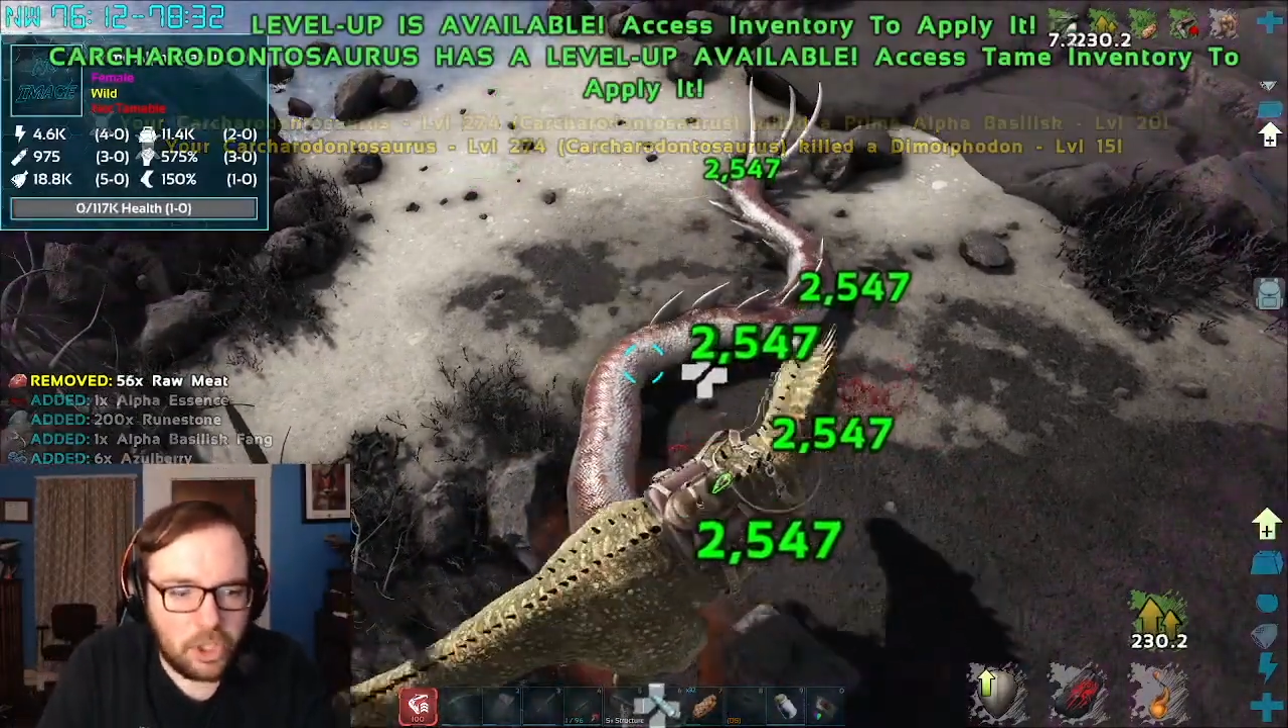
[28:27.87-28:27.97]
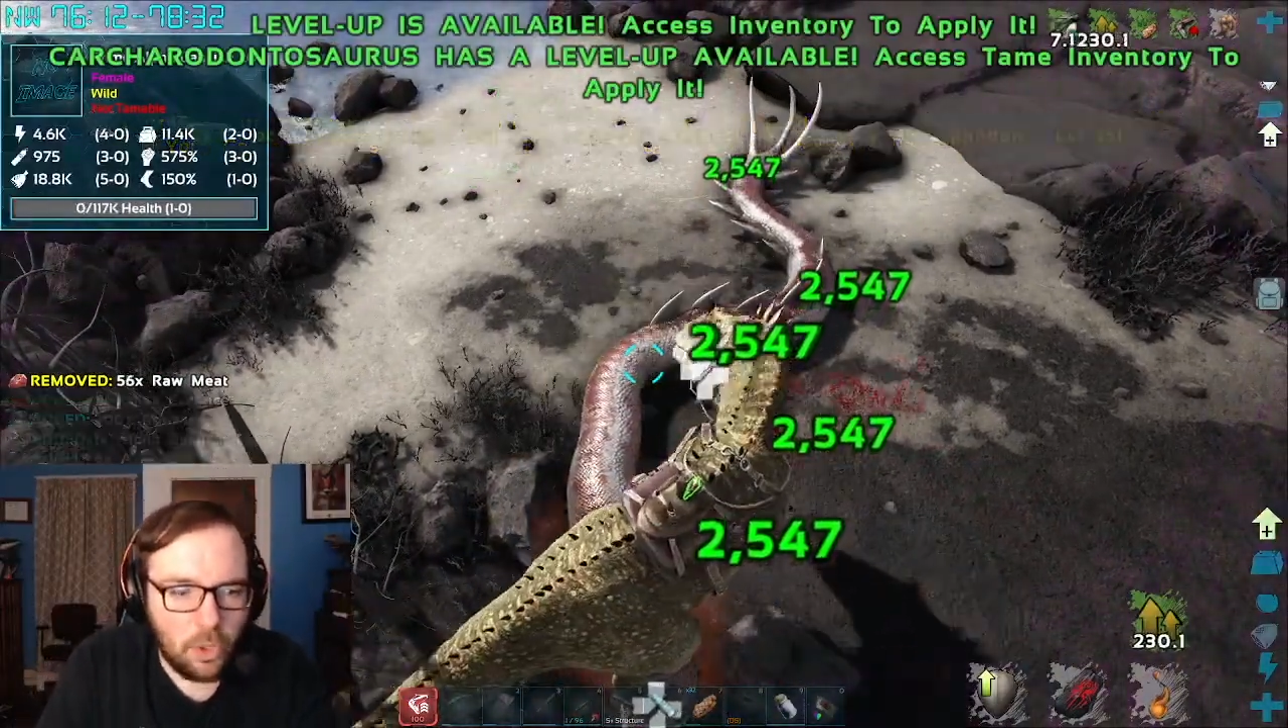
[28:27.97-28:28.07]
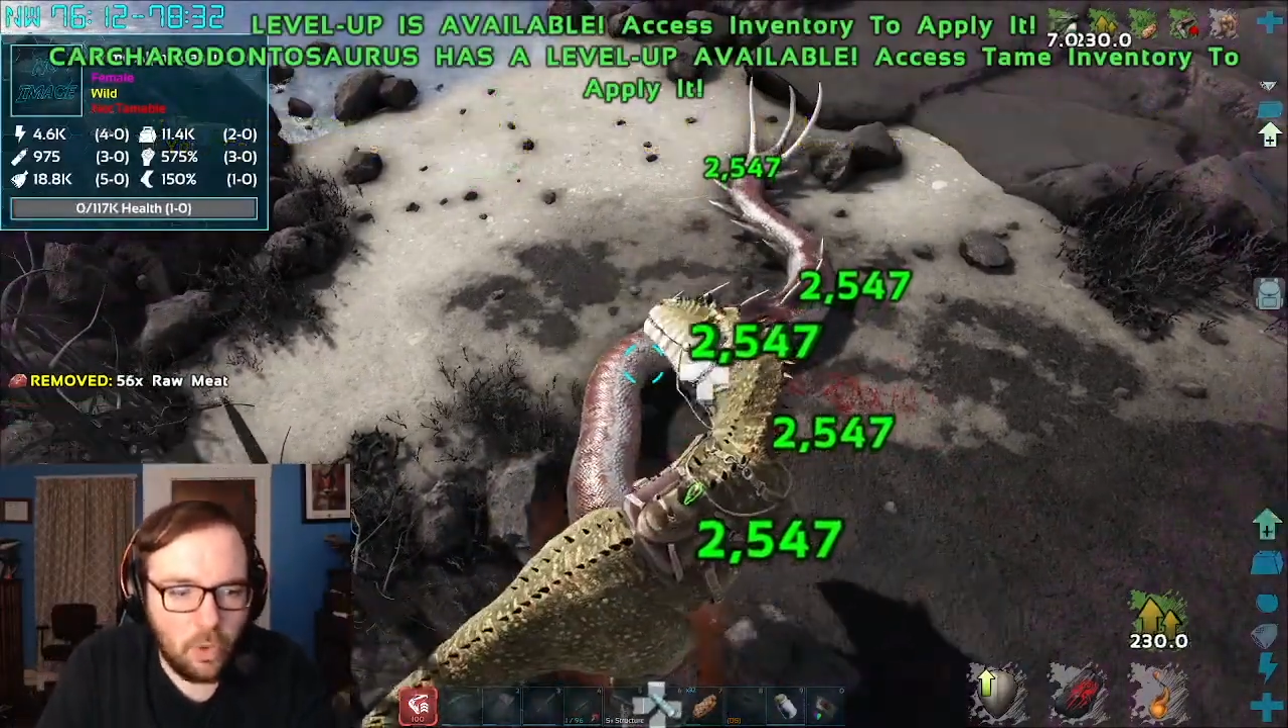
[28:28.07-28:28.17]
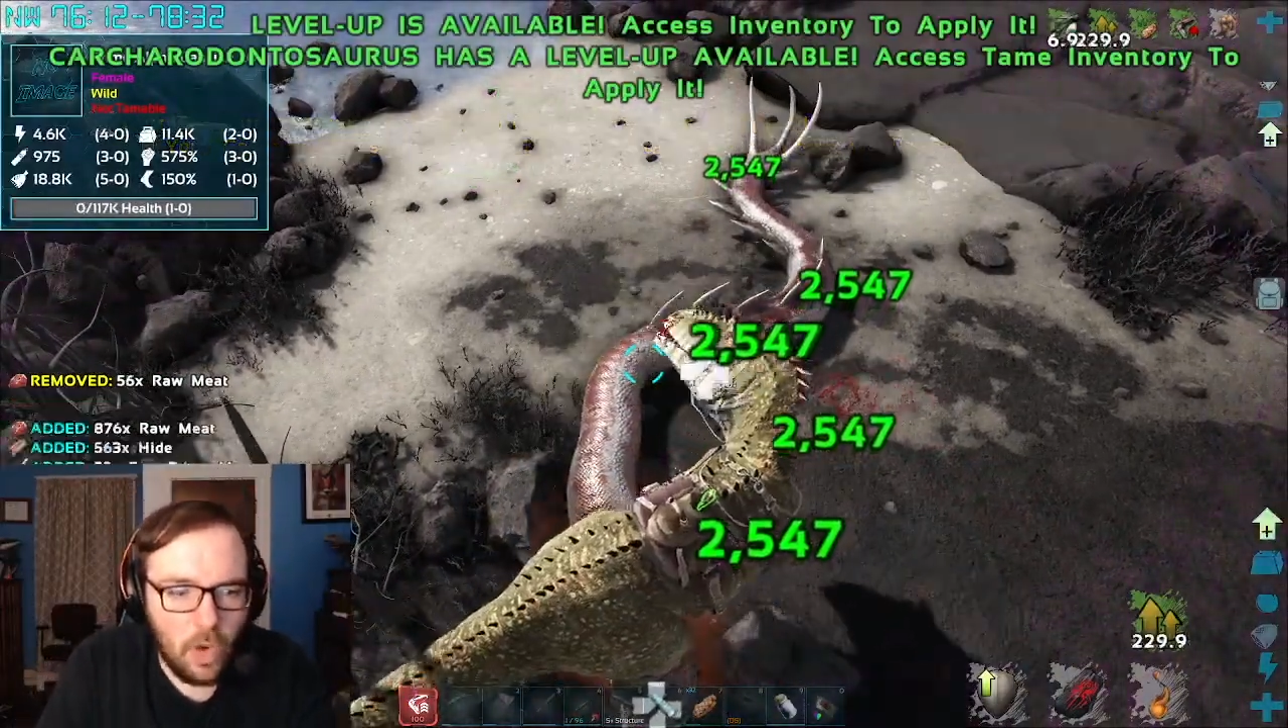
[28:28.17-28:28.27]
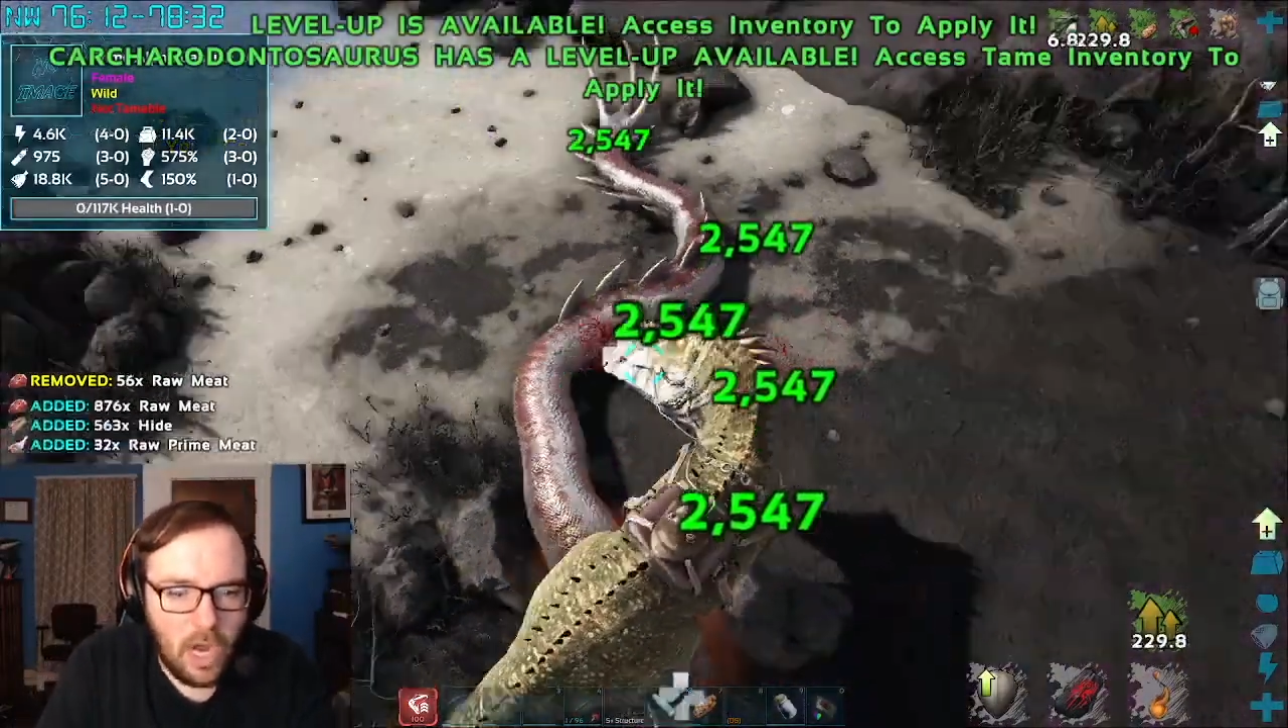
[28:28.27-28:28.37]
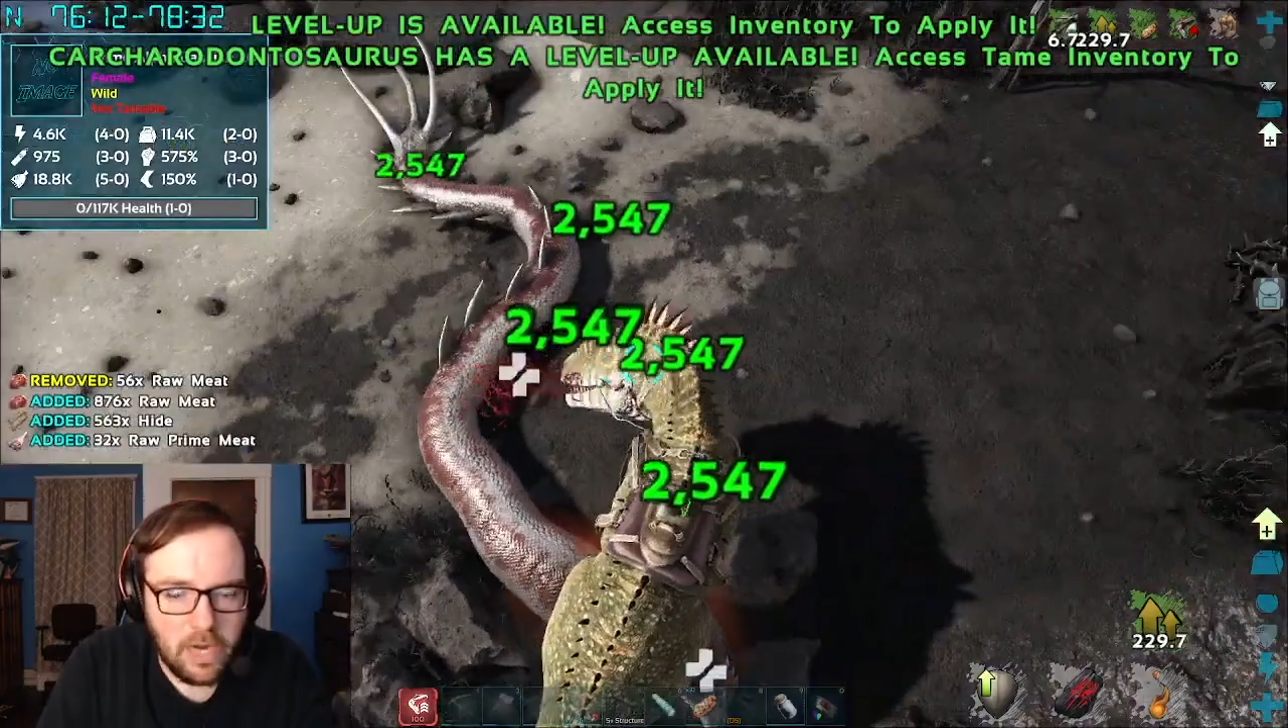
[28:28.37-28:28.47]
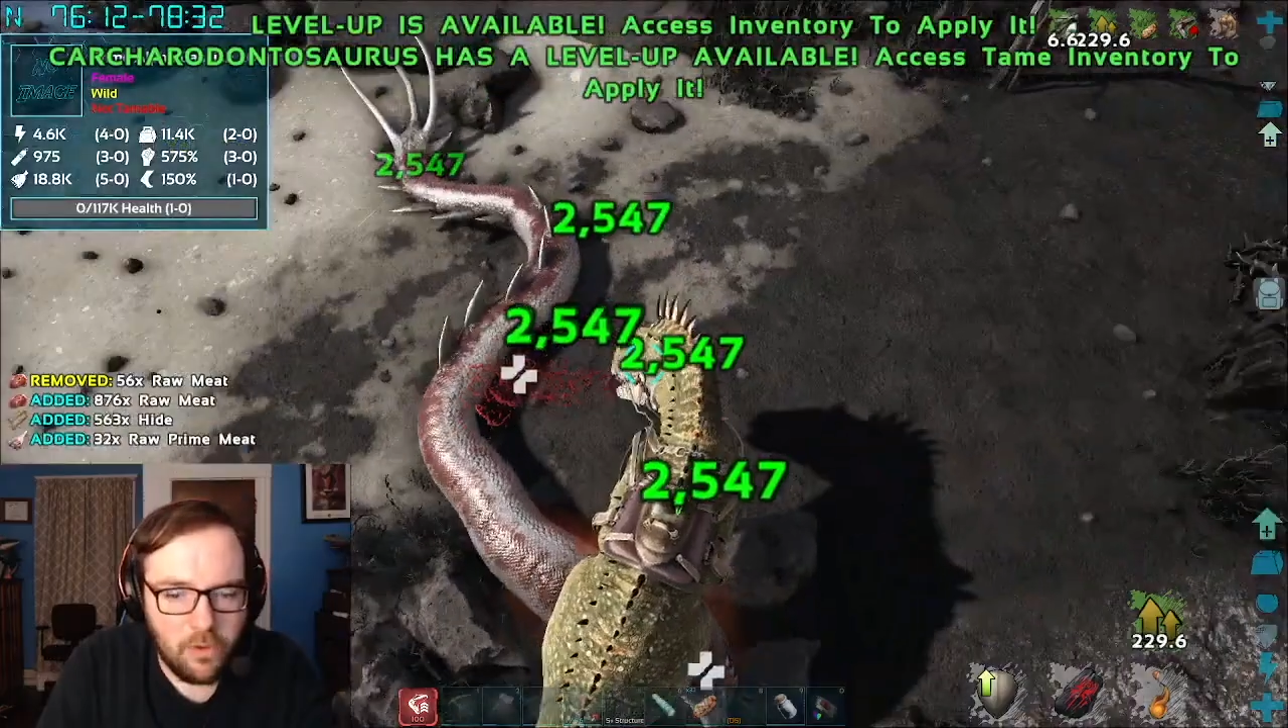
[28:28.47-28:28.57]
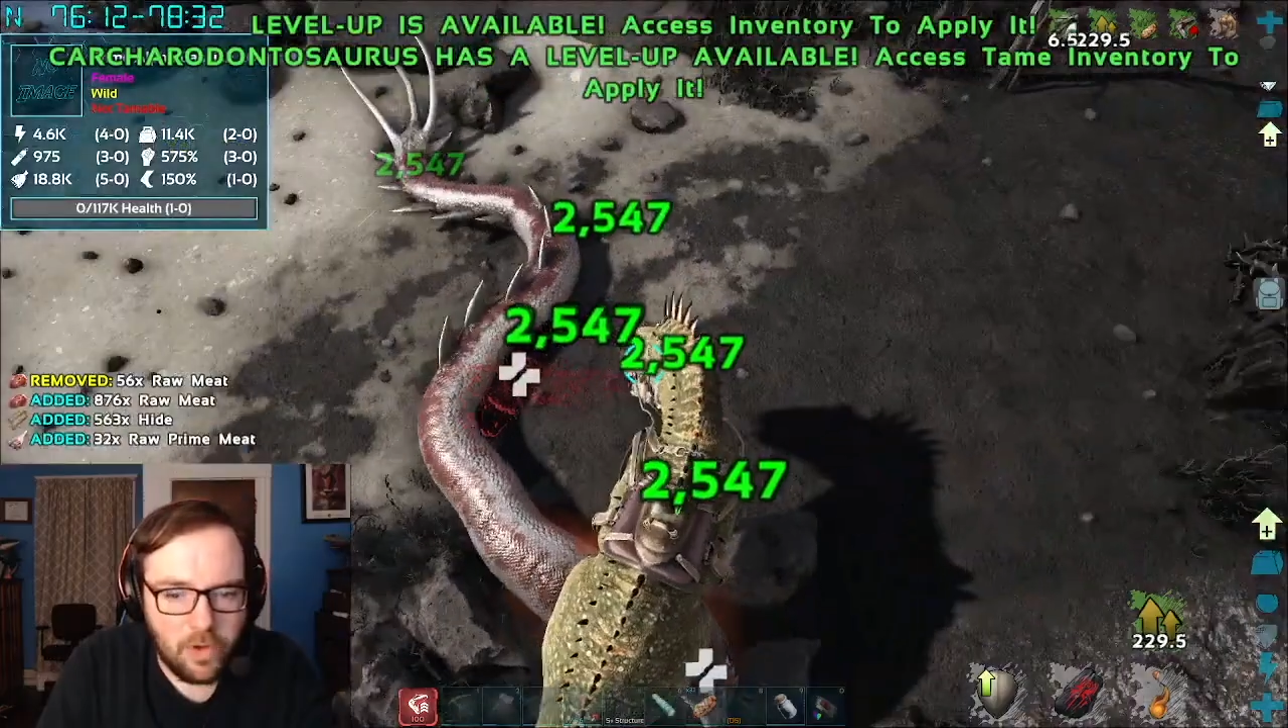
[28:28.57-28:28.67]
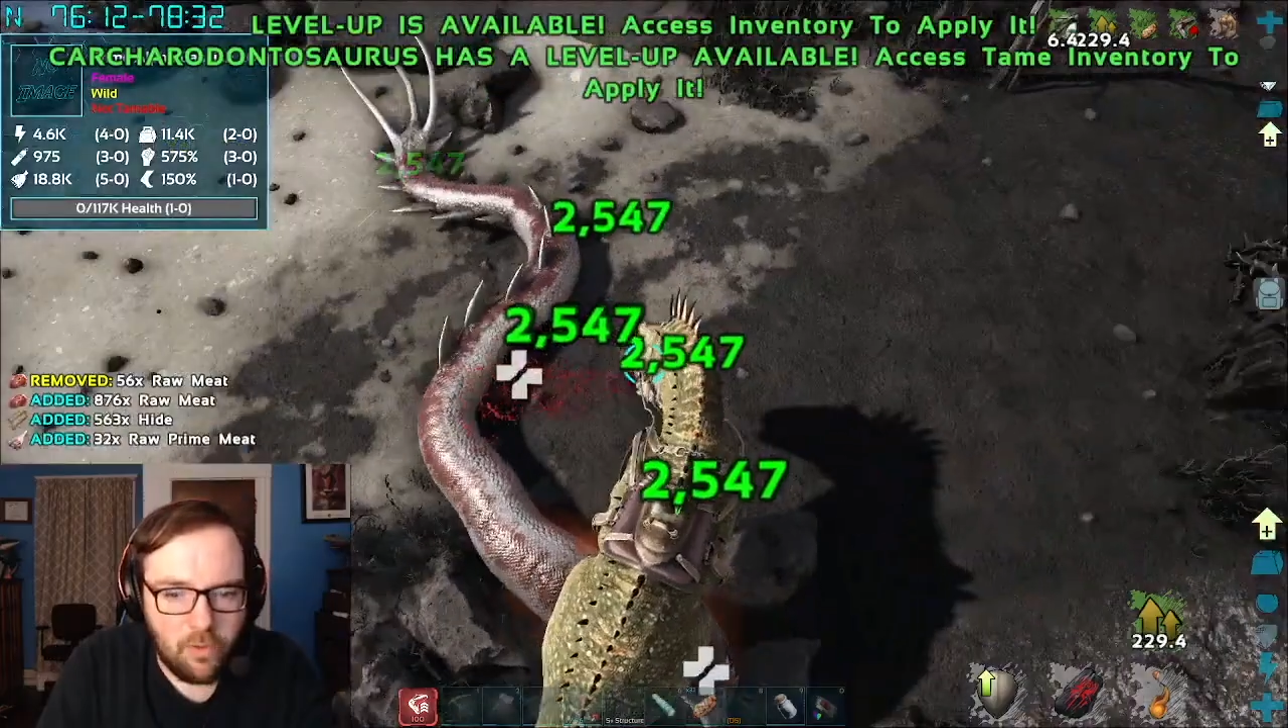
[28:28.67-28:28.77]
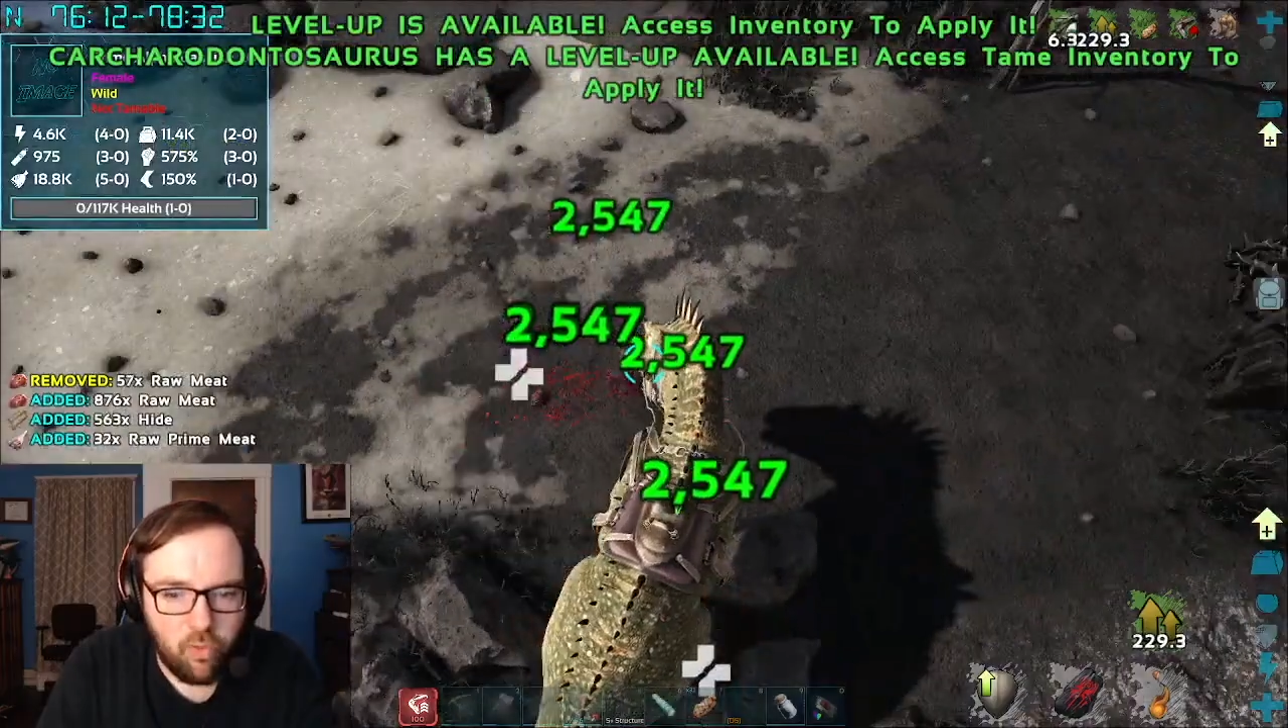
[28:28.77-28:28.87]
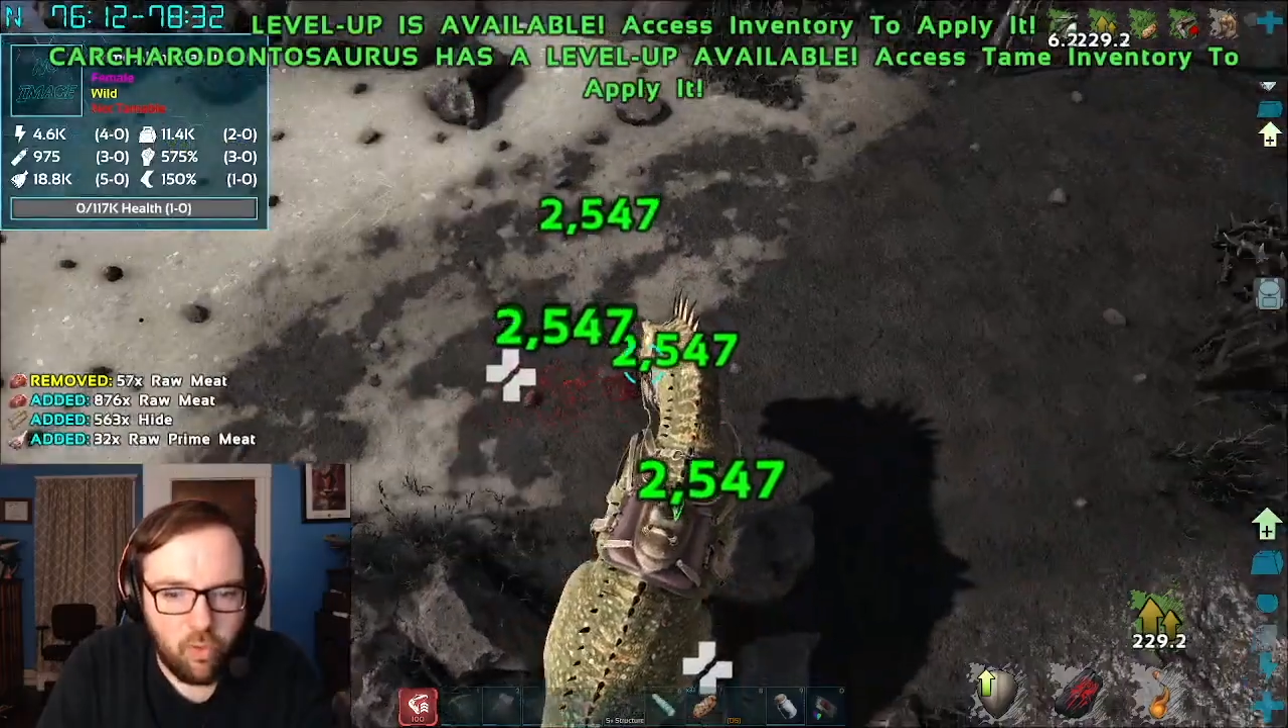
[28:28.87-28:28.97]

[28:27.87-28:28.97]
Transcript: 200